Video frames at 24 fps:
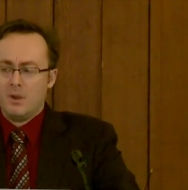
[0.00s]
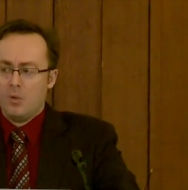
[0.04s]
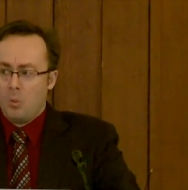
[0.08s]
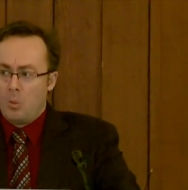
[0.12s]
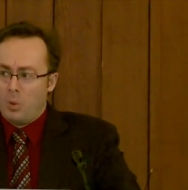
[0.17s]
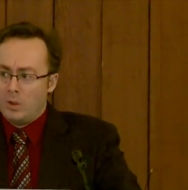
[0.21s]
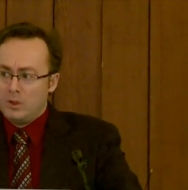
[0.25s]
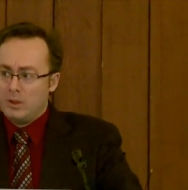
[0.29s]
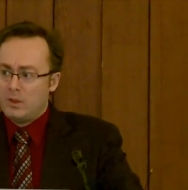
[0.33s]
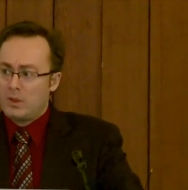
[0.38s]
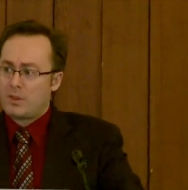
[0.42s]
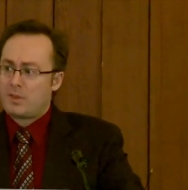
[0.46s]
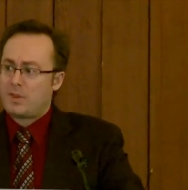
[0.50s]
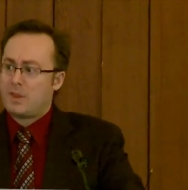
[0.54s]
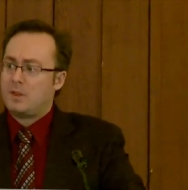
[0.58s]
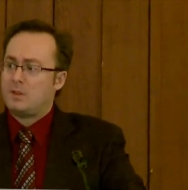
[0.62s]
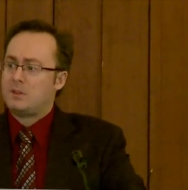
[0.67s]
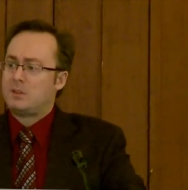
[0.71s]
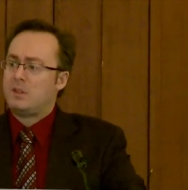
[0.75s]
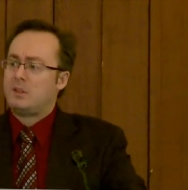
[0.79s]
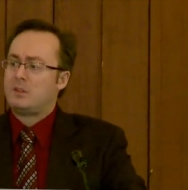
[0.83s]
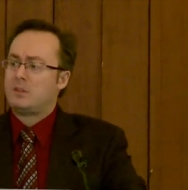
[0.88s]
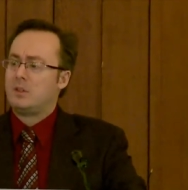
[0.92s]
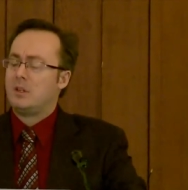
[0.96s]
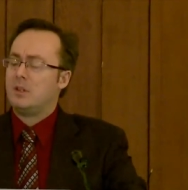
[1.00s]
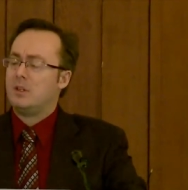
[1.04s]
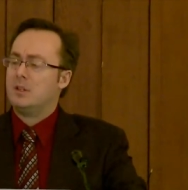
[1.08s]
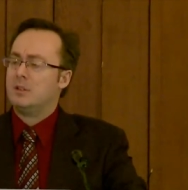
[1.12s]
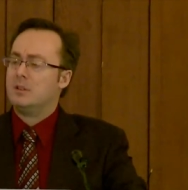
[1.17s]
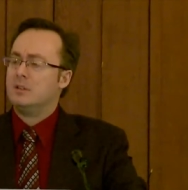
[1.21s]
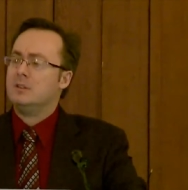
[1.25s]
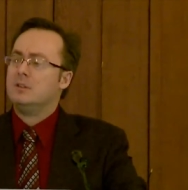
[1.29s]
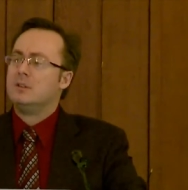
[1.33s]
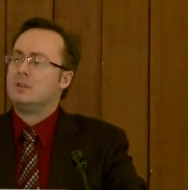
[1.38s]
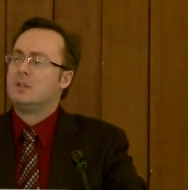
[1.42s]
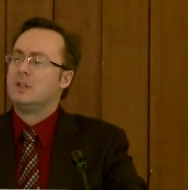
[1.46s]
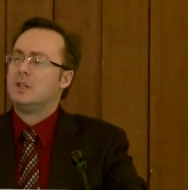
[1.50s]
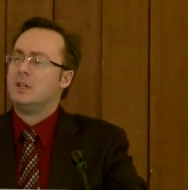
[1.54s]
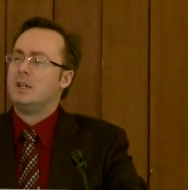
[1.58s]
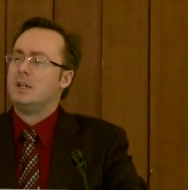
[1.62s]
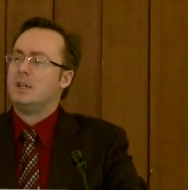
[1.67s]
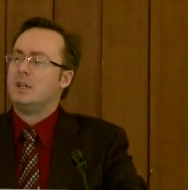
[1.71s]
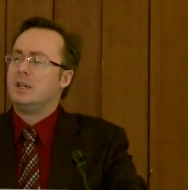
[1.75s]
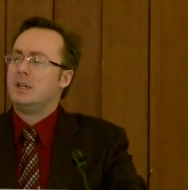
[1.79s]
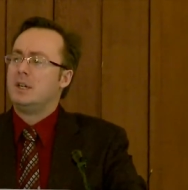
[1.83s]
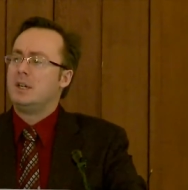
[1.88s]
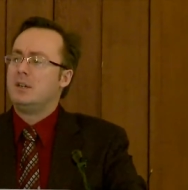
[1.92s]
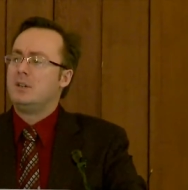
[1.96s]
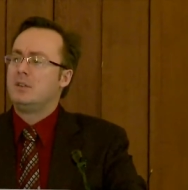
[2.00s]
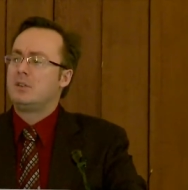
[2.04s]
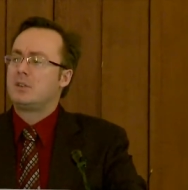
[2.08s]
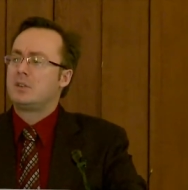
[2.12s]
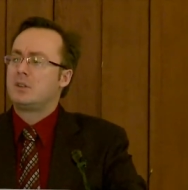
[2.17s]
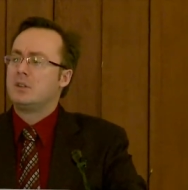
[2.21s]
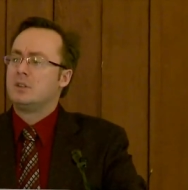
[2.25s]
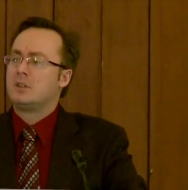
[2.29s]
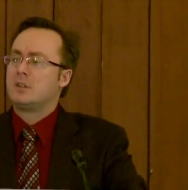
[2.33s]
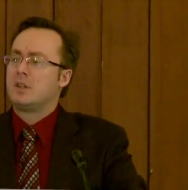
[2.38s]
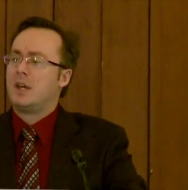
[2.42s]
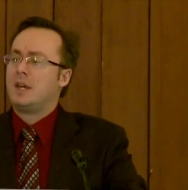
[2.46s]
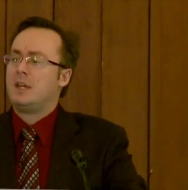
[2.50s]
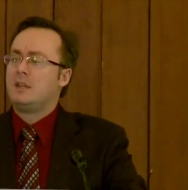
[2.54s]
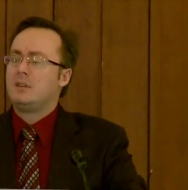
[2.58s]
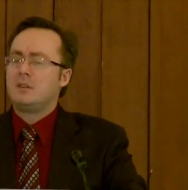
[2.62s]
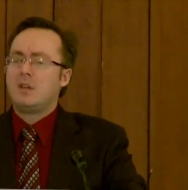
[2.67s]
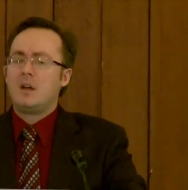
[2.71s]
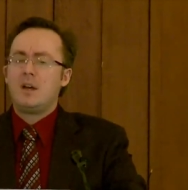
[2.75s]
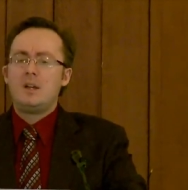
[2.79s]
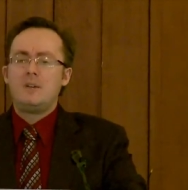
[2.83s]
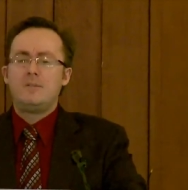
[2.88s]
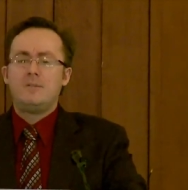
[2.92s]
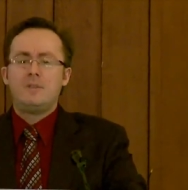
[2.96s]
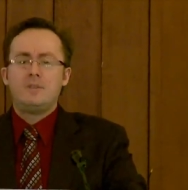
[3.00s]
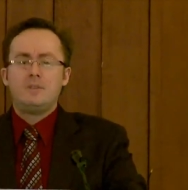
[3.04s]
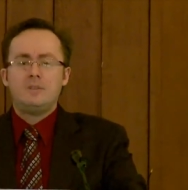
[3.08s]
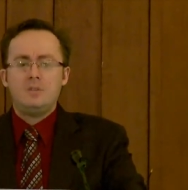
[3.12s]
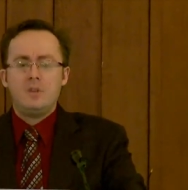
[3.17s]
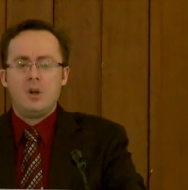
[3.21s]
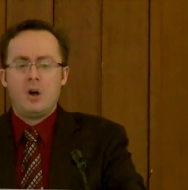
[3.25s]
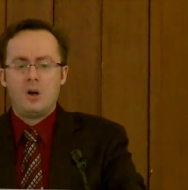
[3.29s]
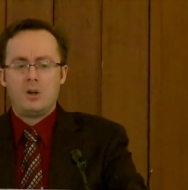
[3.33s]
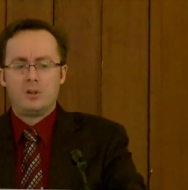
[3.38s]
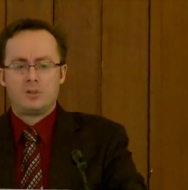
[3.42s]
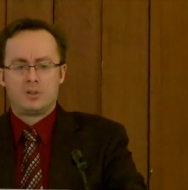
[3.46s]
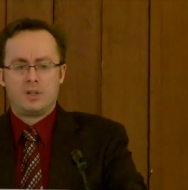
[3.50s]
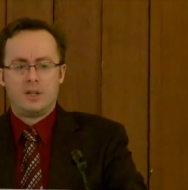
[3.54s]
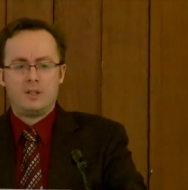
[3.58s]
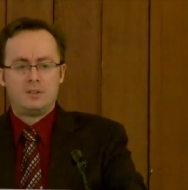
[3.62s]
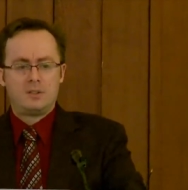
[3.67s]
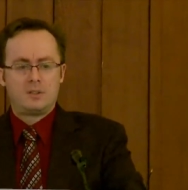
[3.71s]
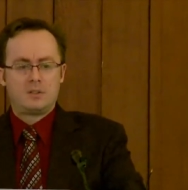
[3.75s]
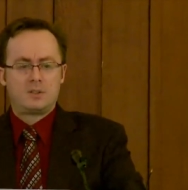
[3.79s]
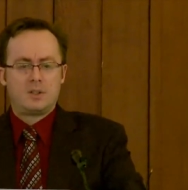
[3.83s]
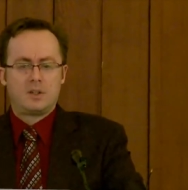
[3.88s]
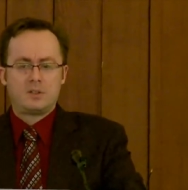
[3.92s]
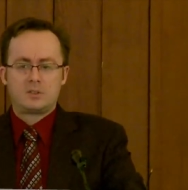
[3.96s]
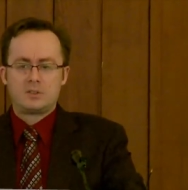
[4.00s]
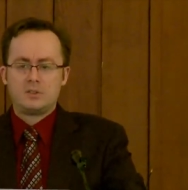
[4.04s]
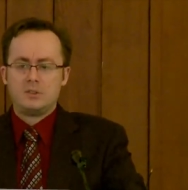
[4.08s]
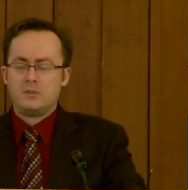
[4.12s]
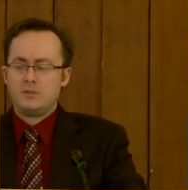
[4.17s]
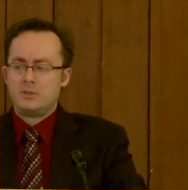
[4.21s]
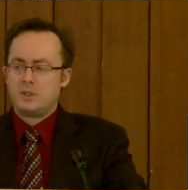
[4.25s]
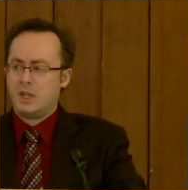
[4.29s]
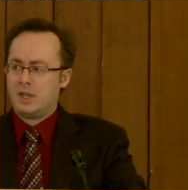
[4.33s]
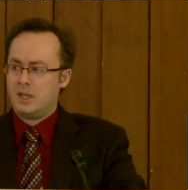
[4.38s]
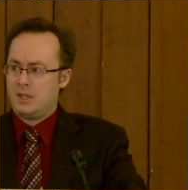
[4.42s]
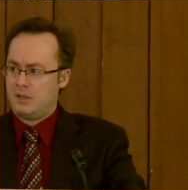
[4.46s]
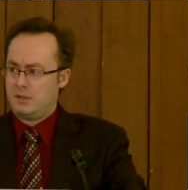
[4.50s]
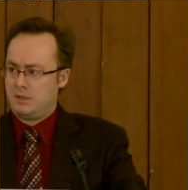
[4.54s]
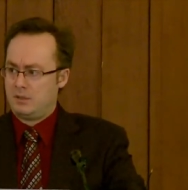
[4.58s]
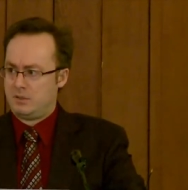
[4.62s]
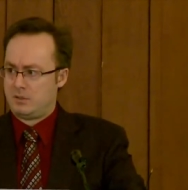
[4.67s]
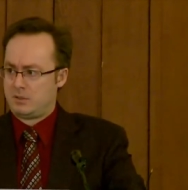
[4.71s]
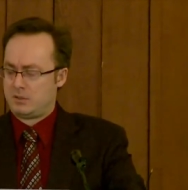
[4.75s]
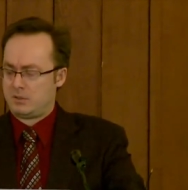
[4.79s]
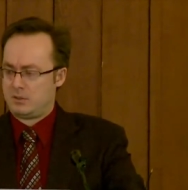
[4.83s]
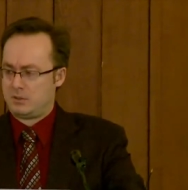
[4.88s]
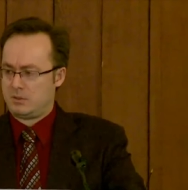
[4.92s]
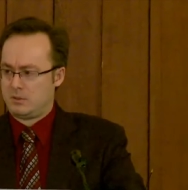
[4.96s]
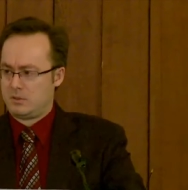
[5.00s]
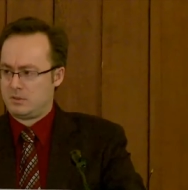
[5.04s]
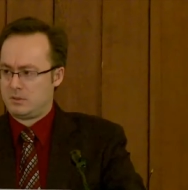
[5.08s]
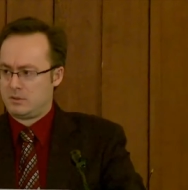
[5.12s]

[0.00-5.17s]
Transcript: One of the things he's learned is that a life is not a succession of days.